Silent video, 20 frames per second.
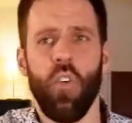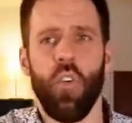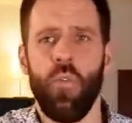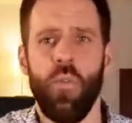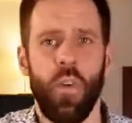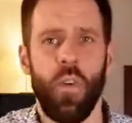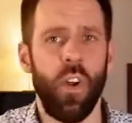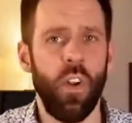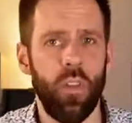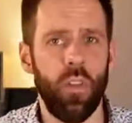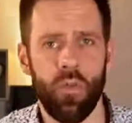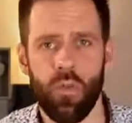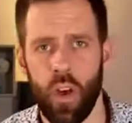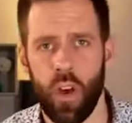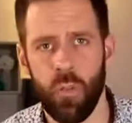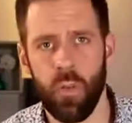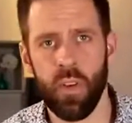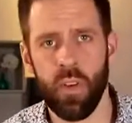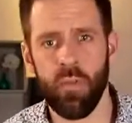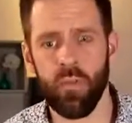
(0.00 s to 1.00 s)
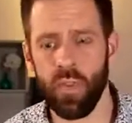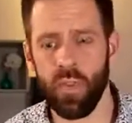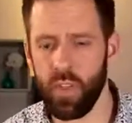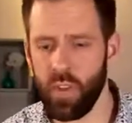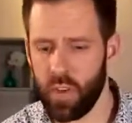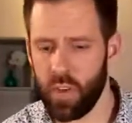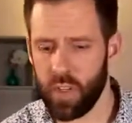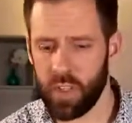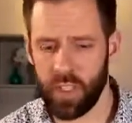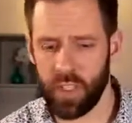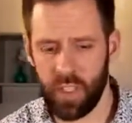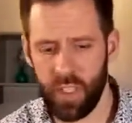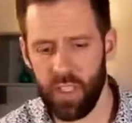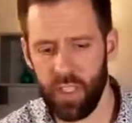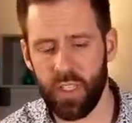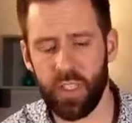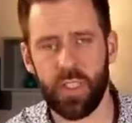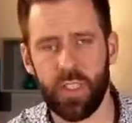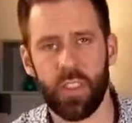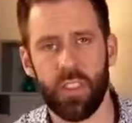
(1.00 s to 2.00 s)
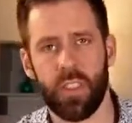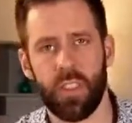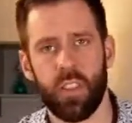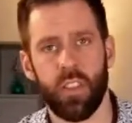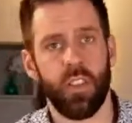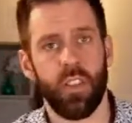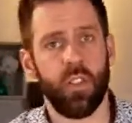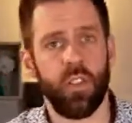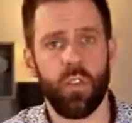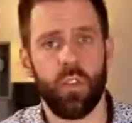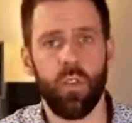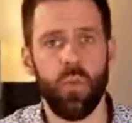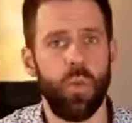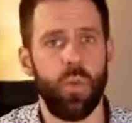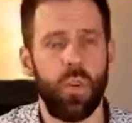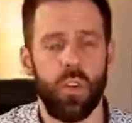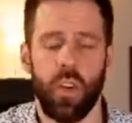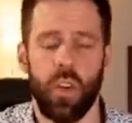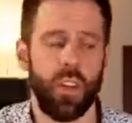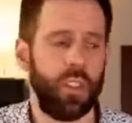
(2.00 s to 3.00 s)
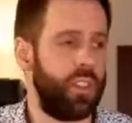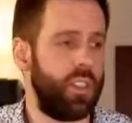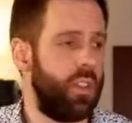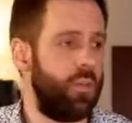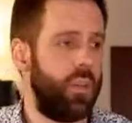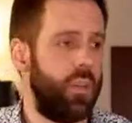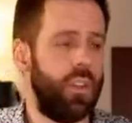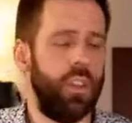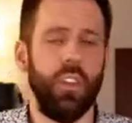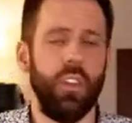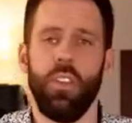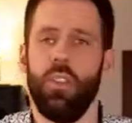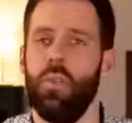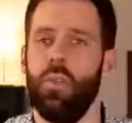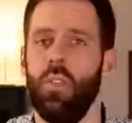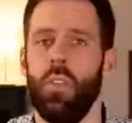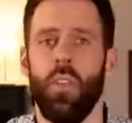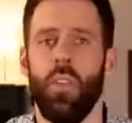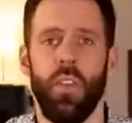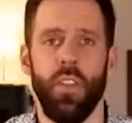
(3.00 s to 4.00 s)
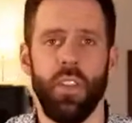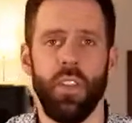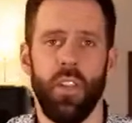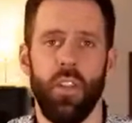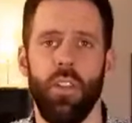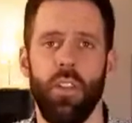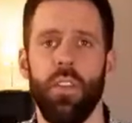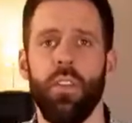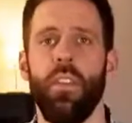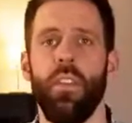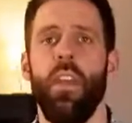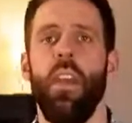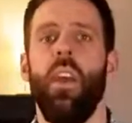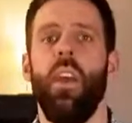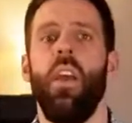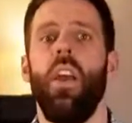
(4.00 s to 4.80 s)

follow Robin because he is super awesome and he's doing this and this.